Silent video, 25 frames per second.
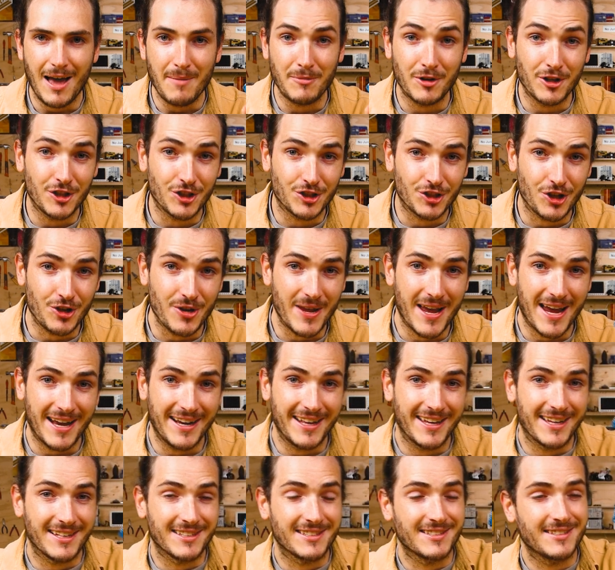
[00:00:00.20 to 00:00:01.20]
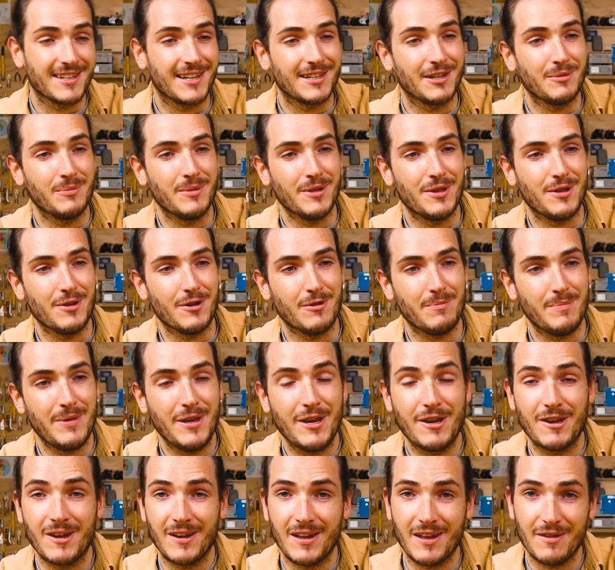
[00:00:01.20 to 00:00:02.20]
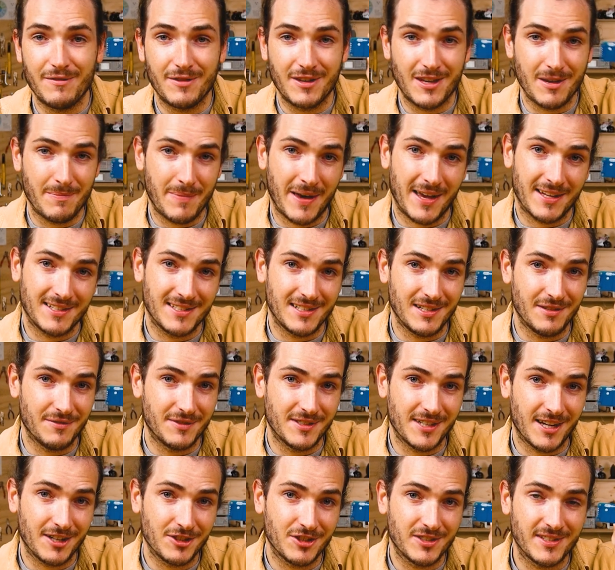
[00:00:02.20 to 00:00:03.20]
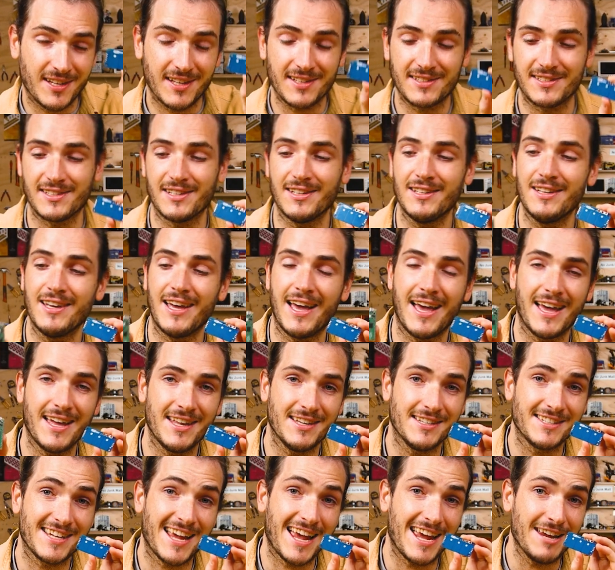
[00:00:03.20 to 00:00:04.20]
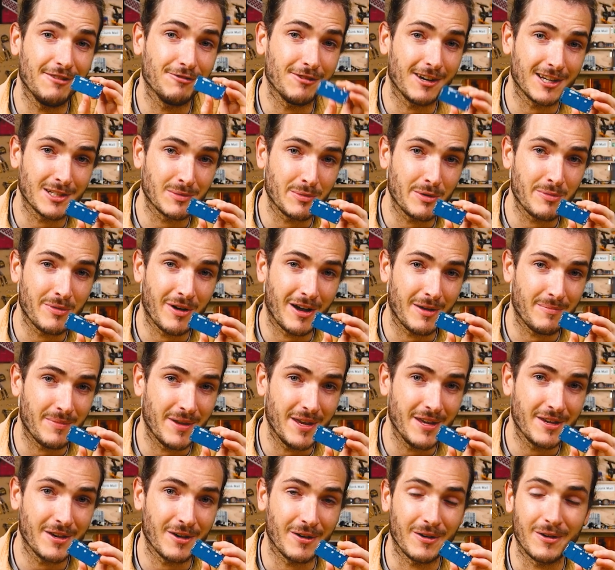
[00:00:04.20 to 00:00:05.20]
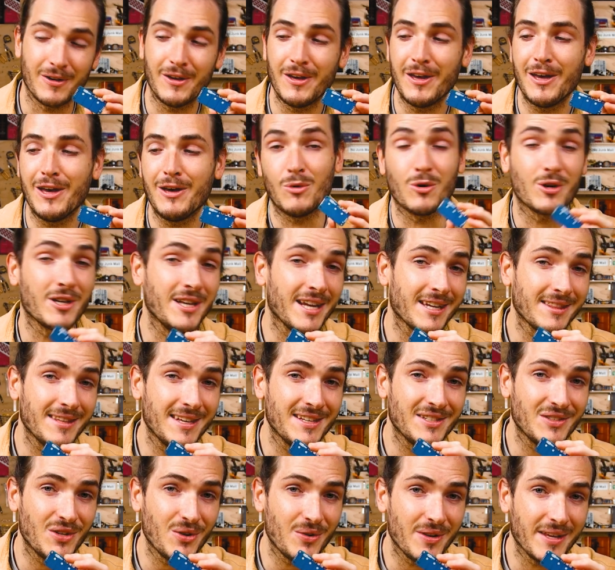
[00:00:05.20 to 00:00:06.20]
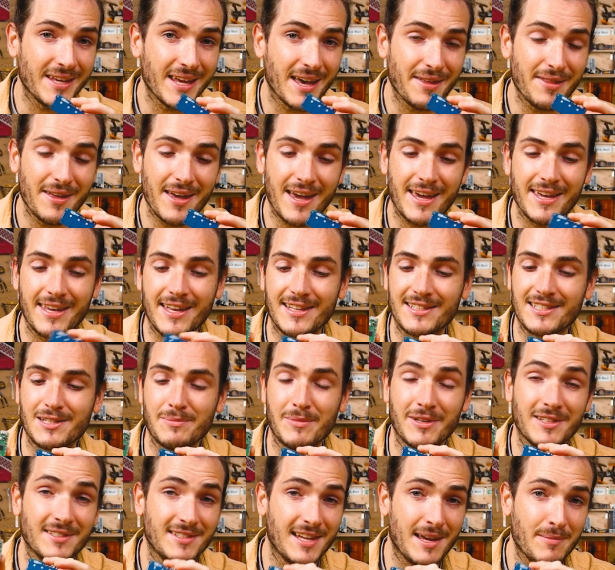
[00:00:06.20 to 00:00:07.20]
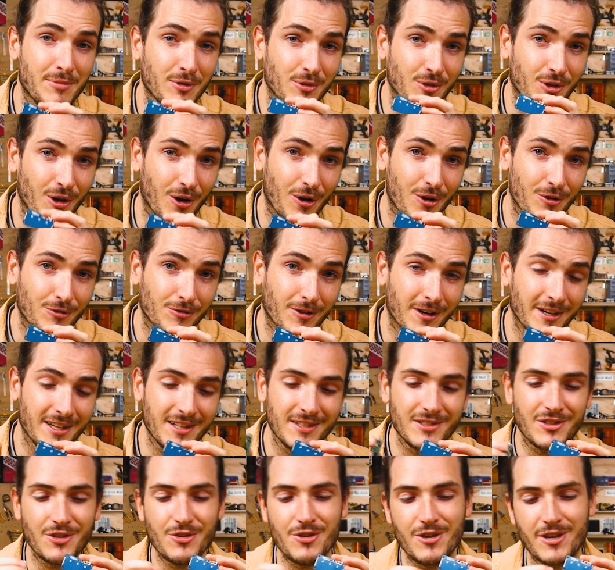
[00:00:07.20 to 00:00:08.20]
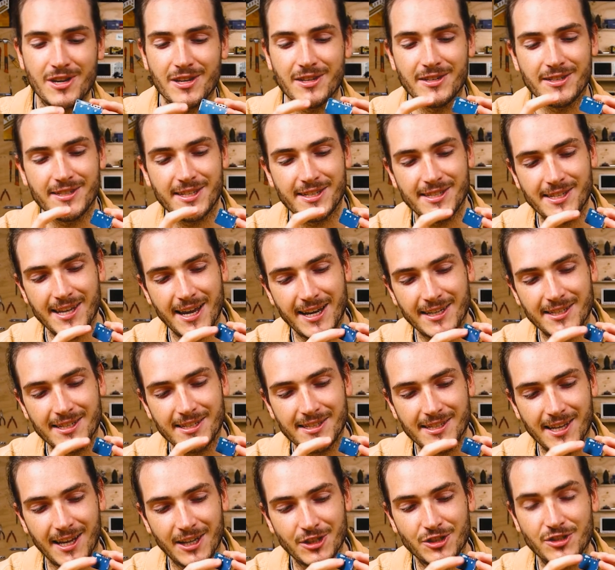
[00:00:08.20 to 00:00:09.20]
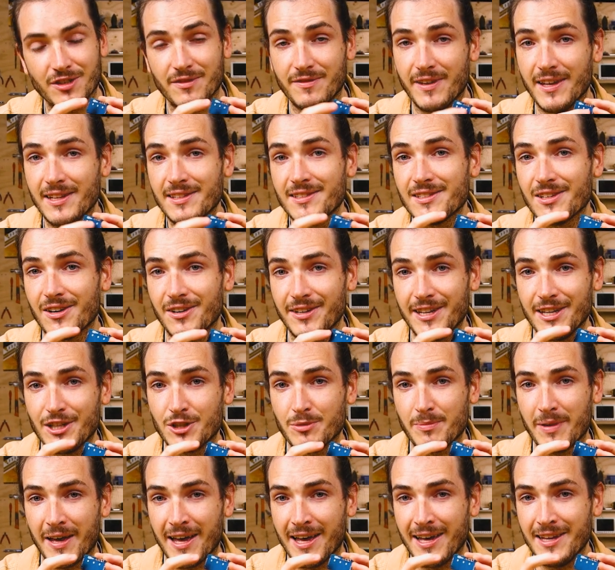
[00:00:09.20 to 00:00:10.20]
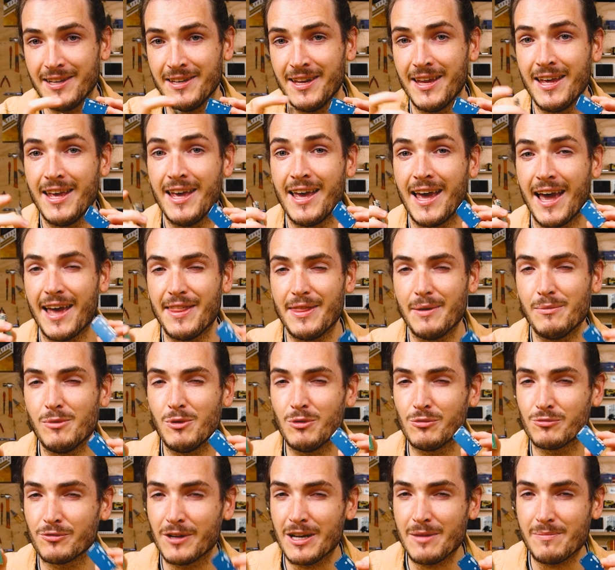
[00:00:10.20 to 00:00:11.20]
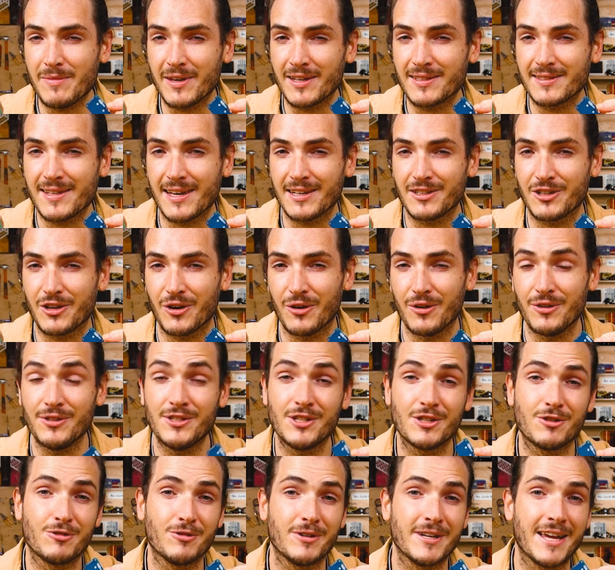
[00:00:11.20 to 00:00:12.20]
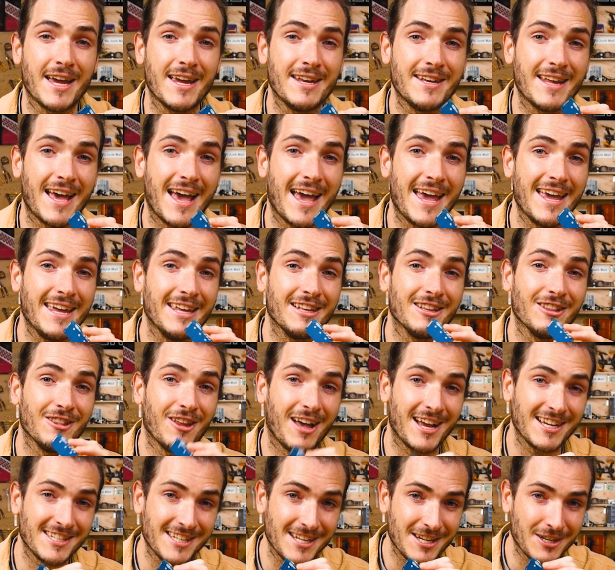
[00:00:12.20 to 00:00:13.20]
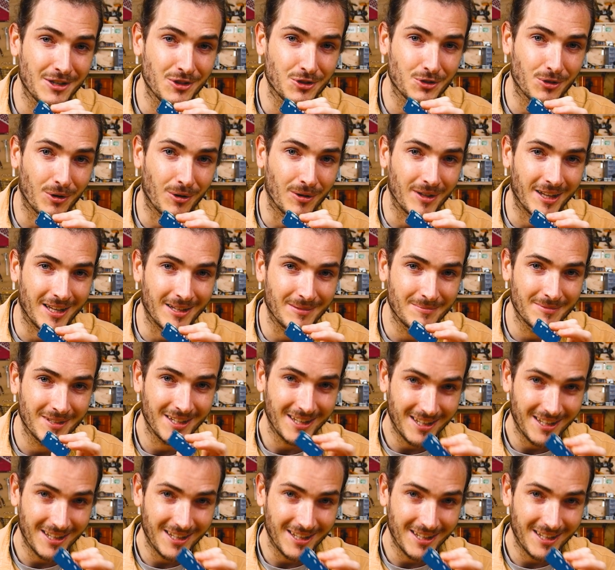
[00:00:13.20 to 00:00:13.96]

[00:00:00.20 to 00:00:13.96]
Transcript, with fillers: I'm going to show you how to get started with your PiicoDev capacitive touch sensor and a Raspberry Pi Pico. We'll connect these two together and get some example code running so you can detect touch events on each pad, and then we'll remix that code to create a lighting controller.